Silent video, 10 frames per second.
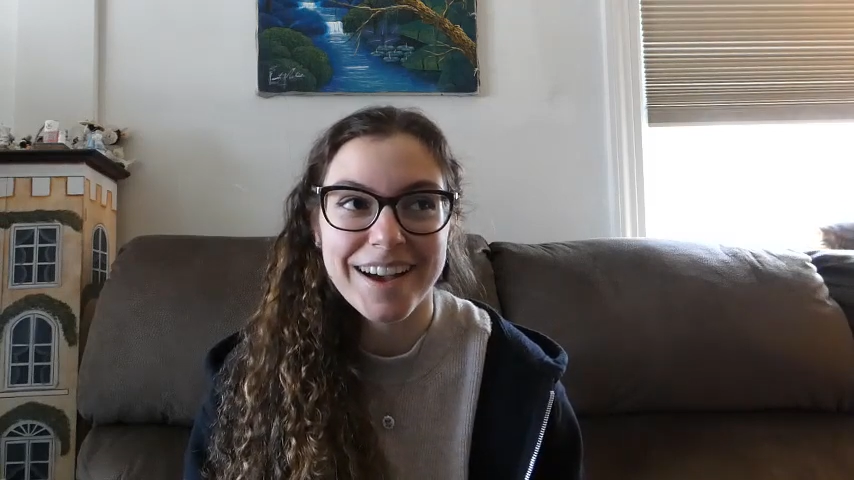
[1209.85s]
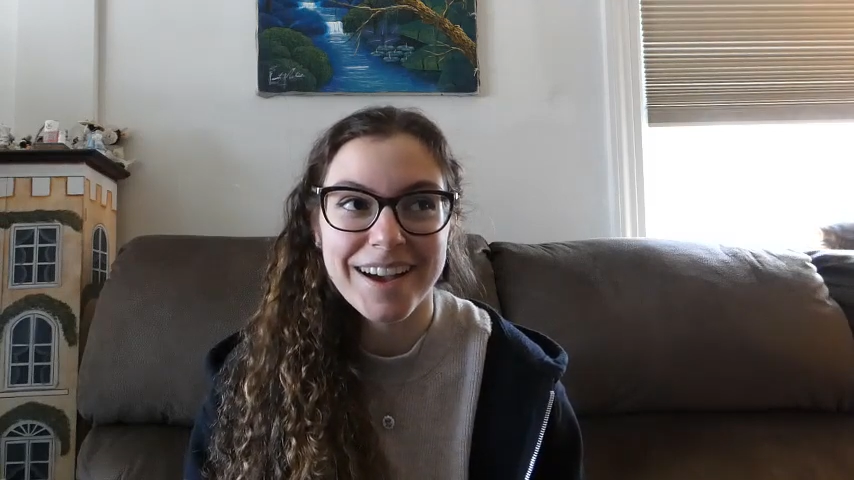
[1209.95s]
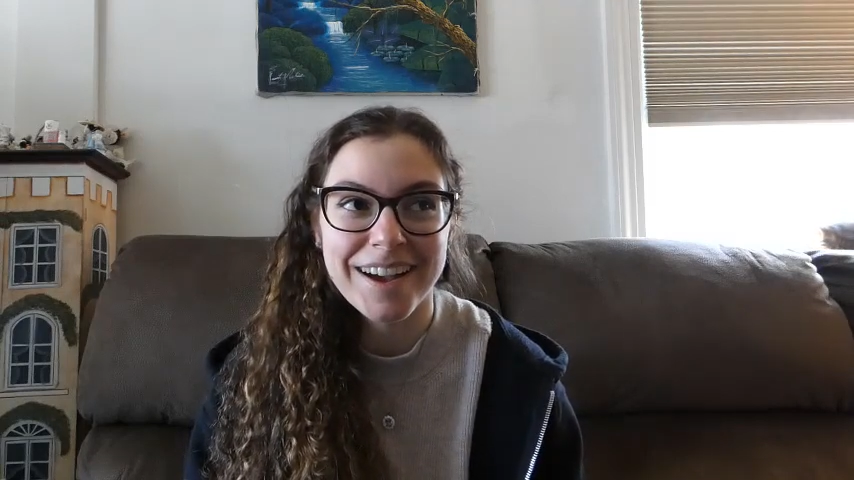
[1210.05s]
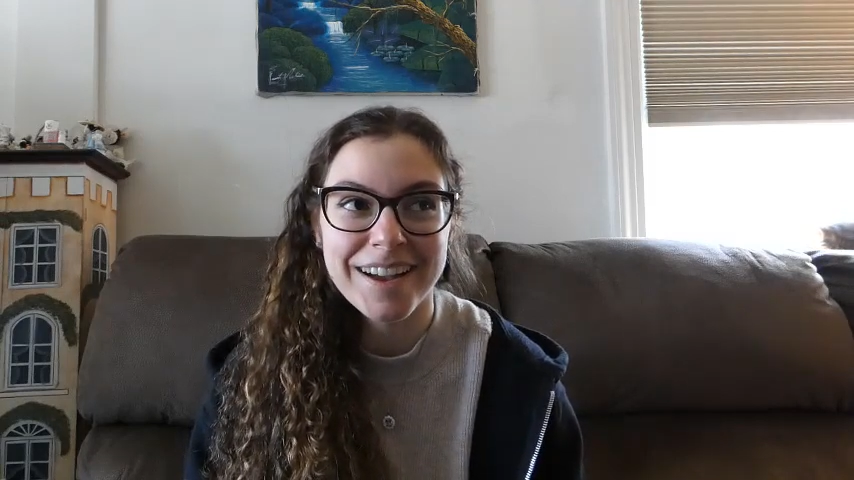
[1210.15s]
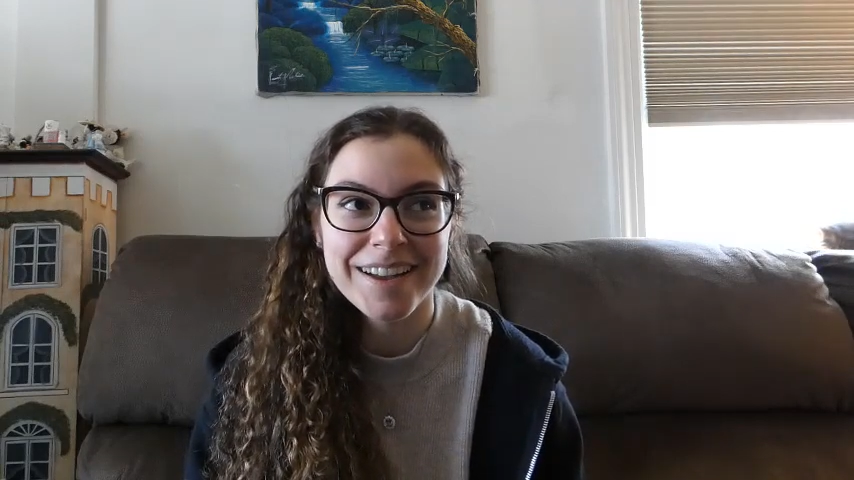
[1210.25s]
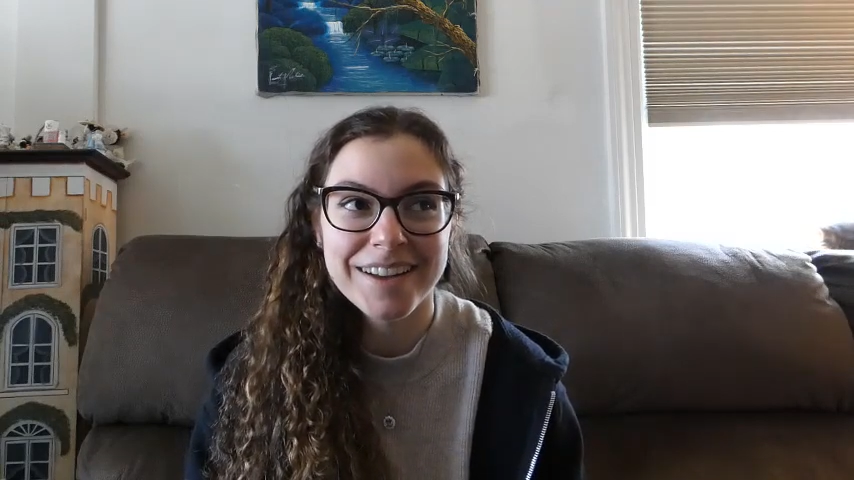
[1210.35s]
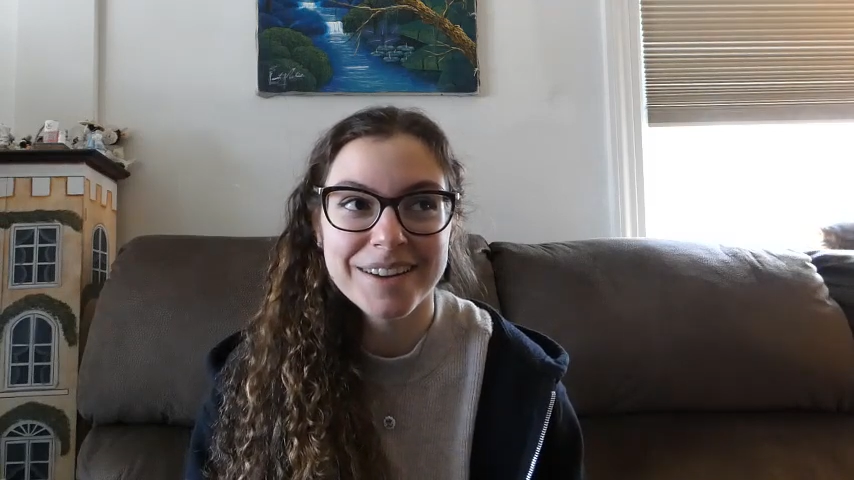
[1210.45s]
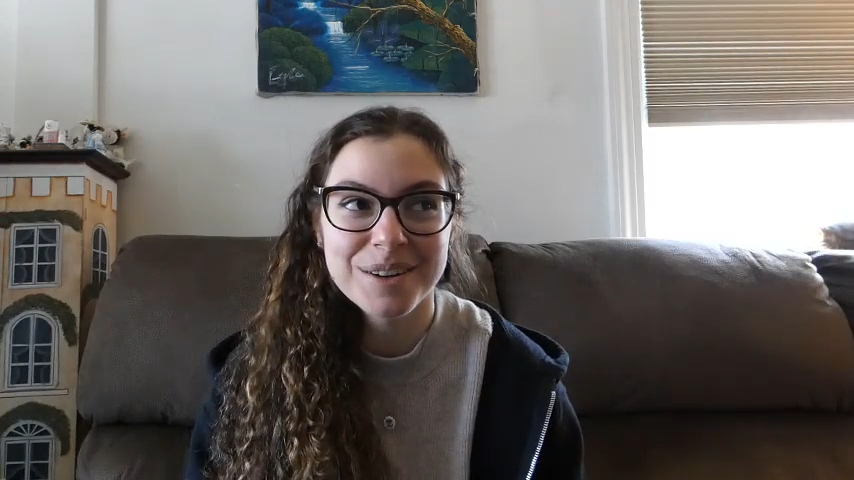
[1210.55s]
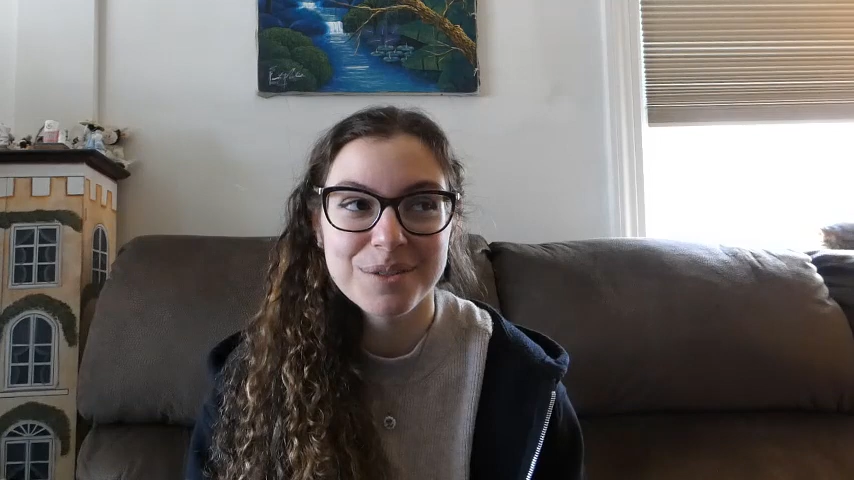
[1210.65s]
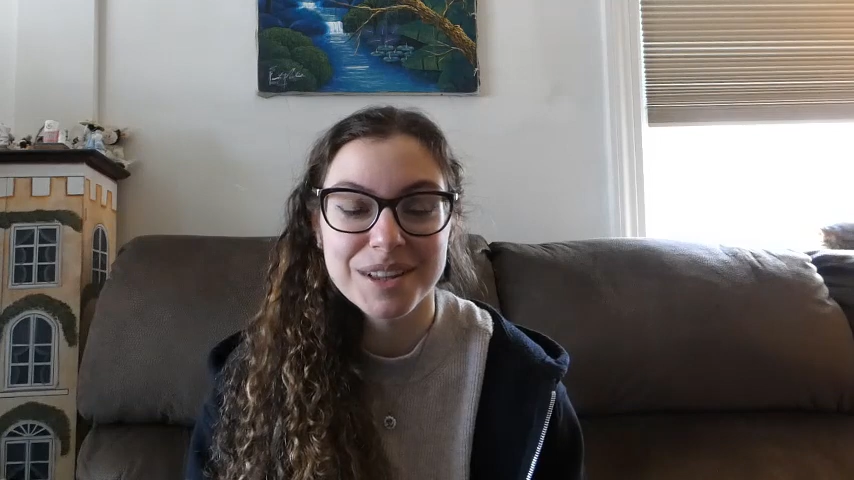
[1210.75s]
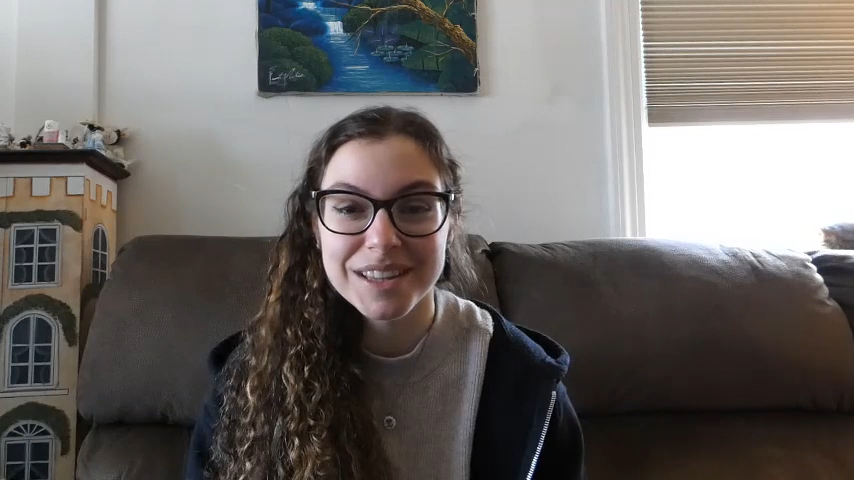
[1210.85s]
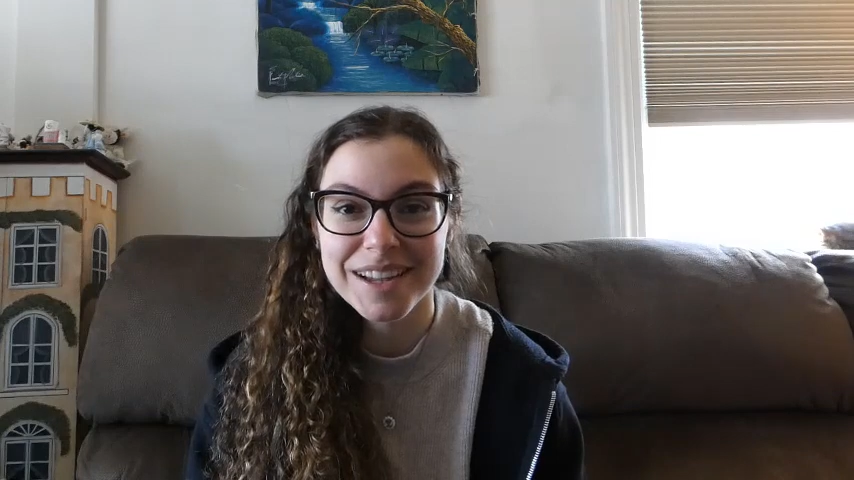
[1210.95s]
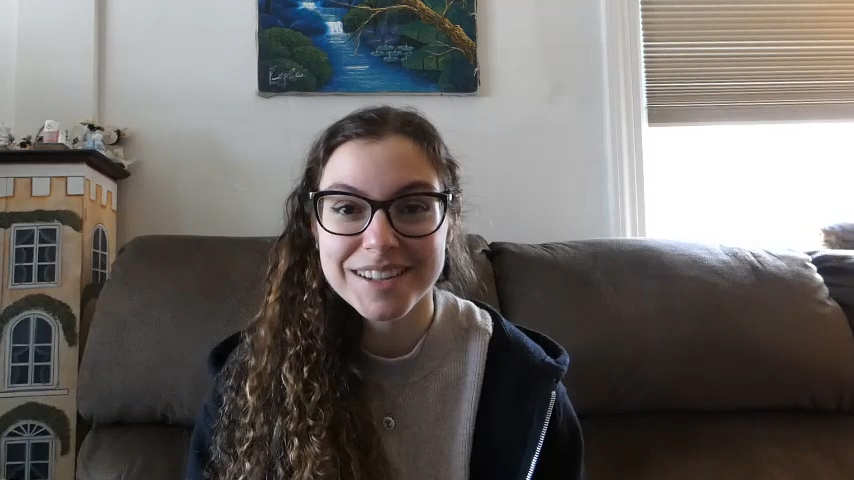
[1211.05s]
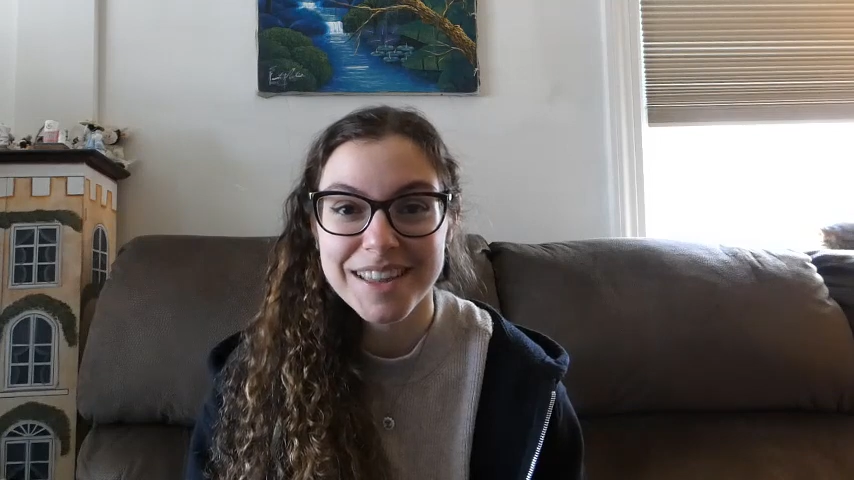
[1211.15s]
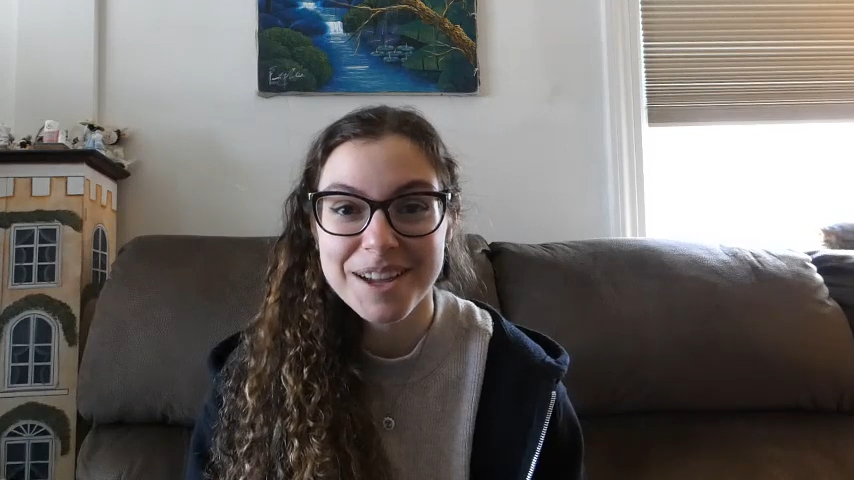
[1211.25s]
I really
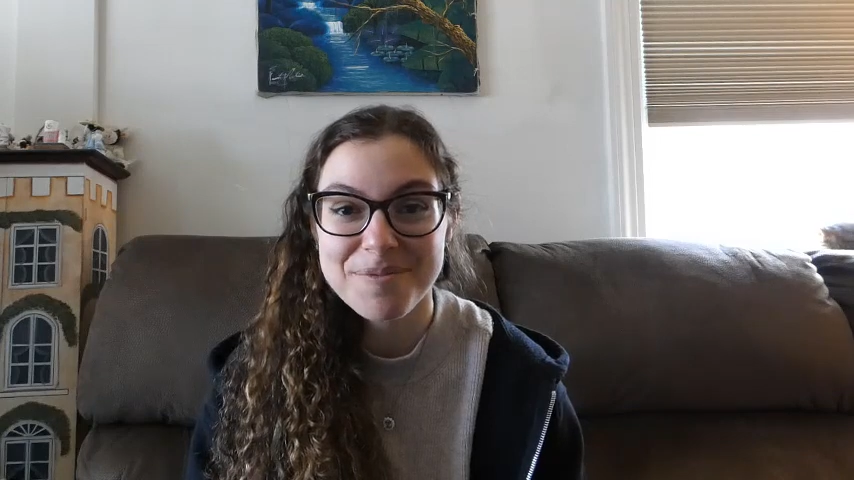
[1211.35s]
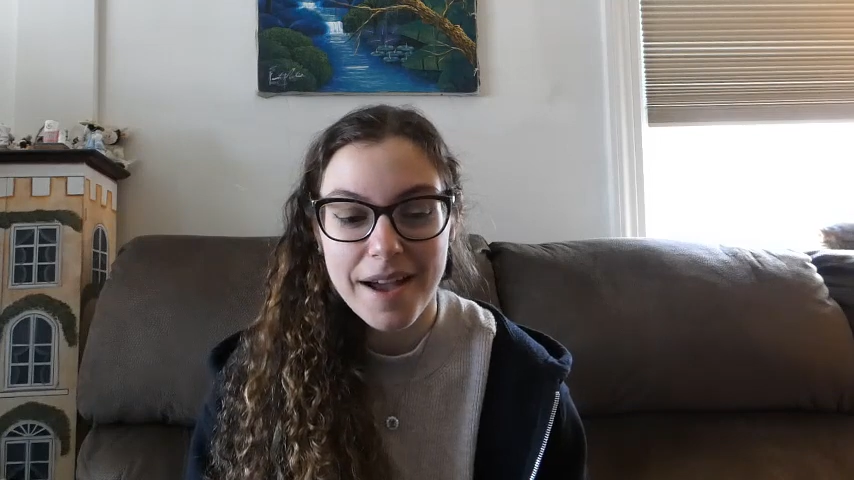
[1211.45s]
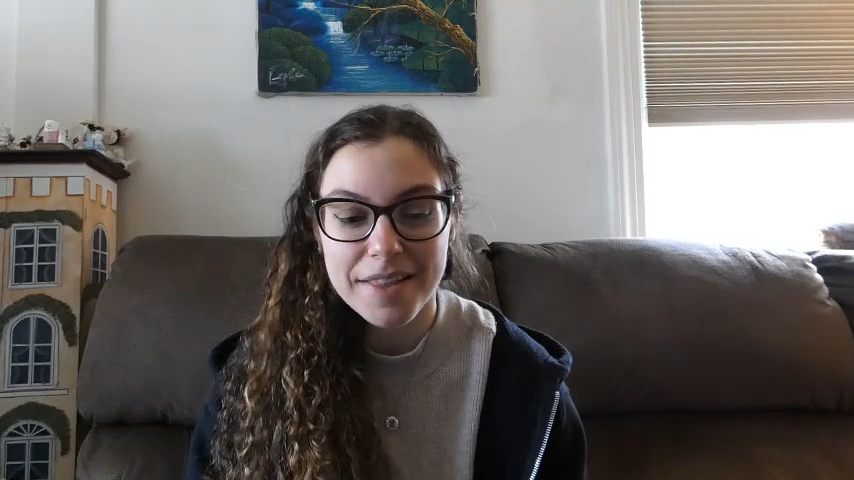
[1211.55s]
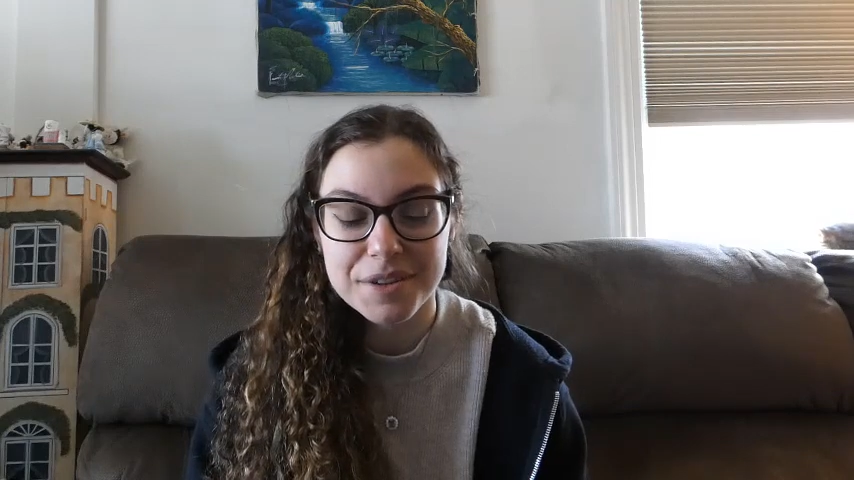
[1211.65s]
liked that